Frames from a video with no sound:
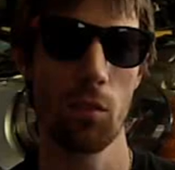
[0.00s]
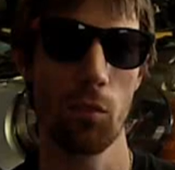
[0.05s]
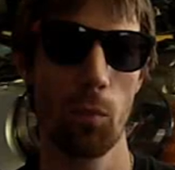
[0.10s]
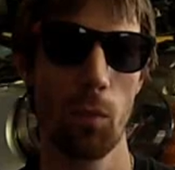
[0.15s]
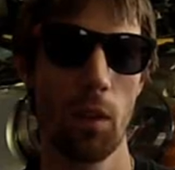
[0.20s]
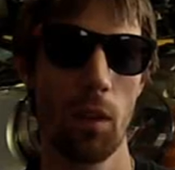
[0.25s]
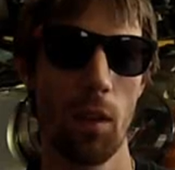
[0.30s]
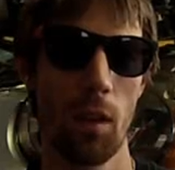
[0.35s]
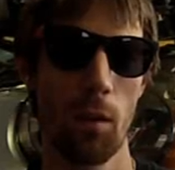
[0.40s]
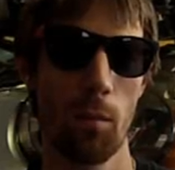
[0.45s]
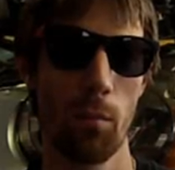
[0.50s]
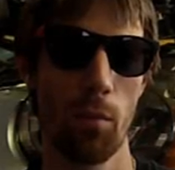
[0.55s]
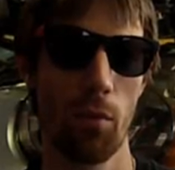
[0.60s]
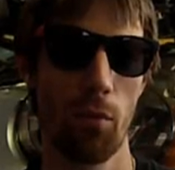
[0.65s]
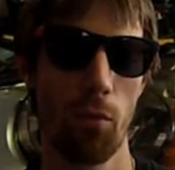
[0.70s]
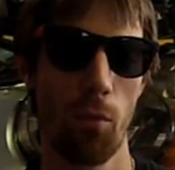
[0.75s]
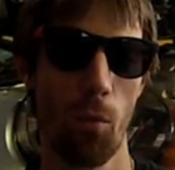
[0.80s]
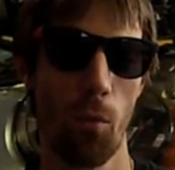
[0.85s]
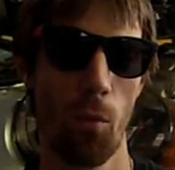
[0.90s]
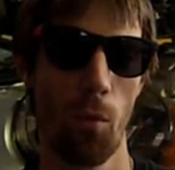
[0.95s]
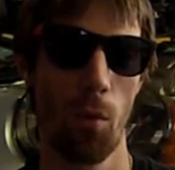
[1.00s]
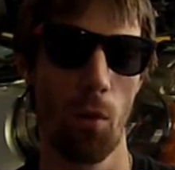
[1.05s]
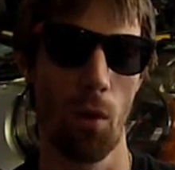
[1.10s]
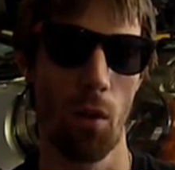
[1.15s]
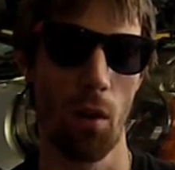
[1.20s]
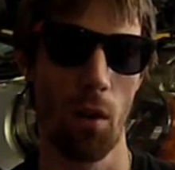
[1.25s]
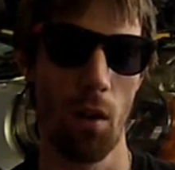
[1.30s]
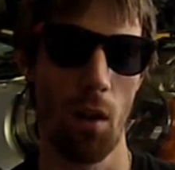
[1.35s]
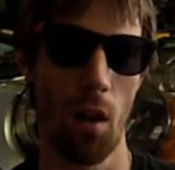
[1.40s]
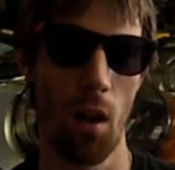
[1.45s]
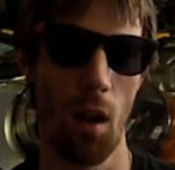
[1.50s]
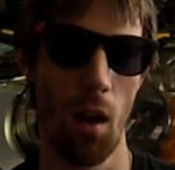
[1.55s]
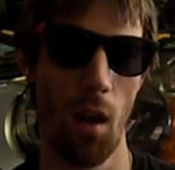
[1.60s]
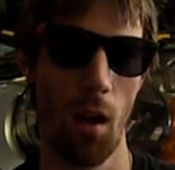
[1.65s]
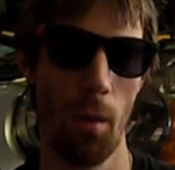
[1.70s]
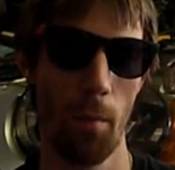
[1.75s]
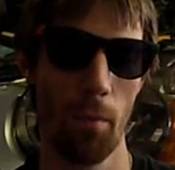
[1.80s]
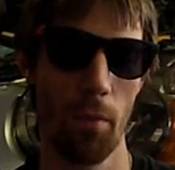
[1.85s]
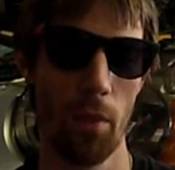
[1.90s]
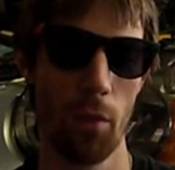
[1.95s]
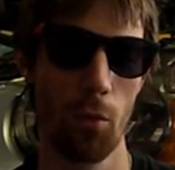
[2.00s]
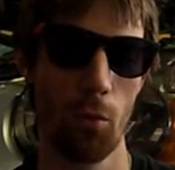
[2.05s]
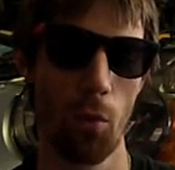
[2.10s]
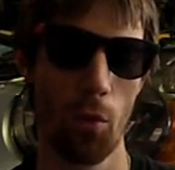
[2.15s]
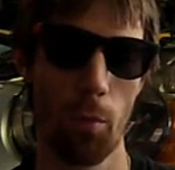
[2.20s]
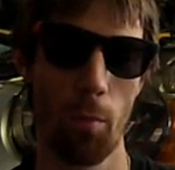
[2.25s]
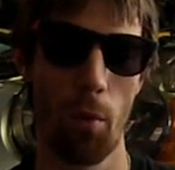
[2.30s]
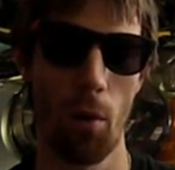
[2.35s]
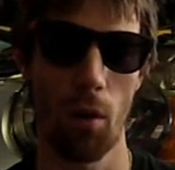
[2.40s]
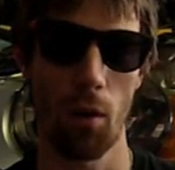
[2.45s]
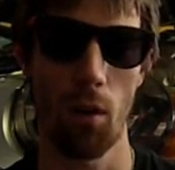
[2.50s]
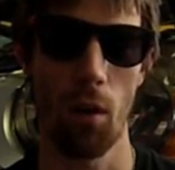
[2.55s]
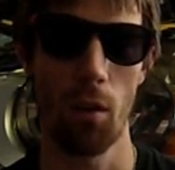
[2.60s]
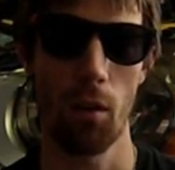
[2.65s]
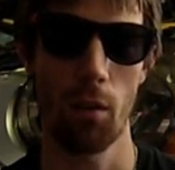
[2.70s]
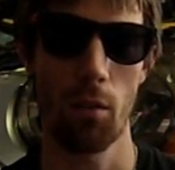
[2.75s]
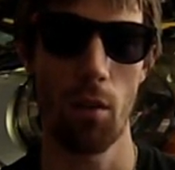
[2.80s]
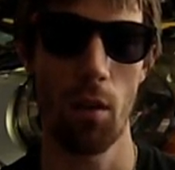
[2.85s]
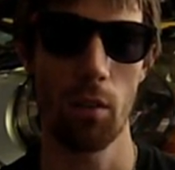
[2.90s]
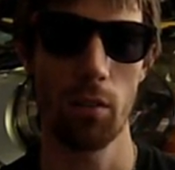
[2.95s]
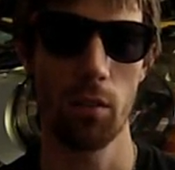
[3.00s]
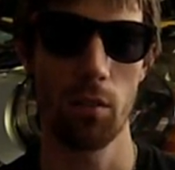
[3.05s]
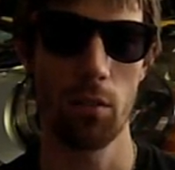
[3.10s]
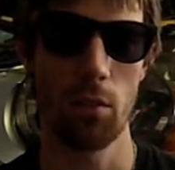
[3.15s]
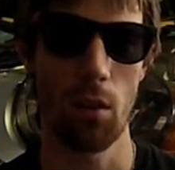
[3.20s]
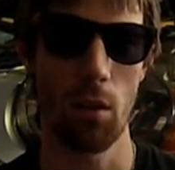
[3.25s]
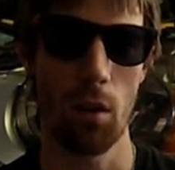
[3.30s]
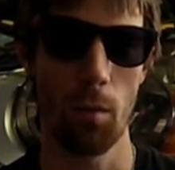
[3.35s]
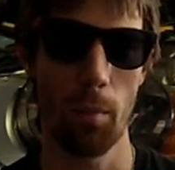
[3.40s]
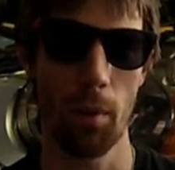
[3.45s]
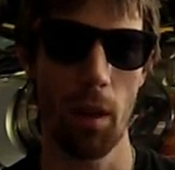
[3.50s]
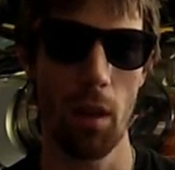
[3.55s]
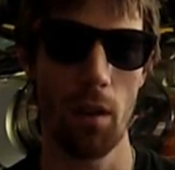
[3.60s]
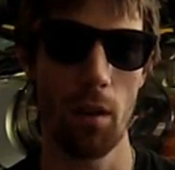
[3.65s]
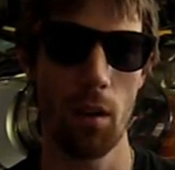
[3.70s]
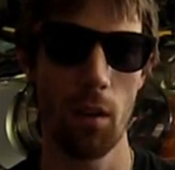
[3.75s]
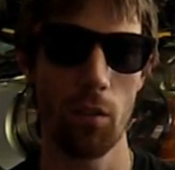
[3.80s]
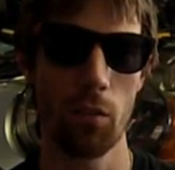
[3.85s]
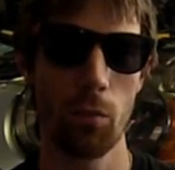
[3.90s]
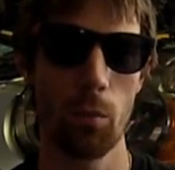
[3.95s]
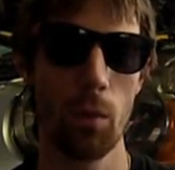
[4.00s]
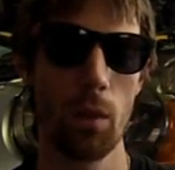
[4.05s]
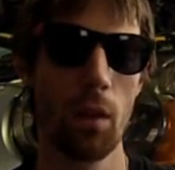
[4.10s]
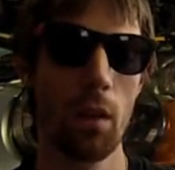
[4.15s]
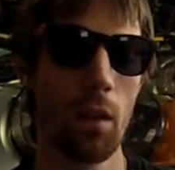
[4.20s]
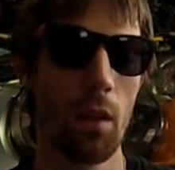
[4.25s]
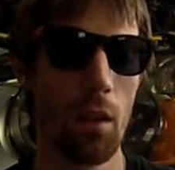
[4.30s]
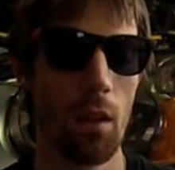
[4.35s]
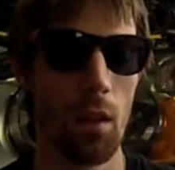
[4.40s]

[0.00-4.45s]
this weekend before um, the North Park Autocross will start up again next week.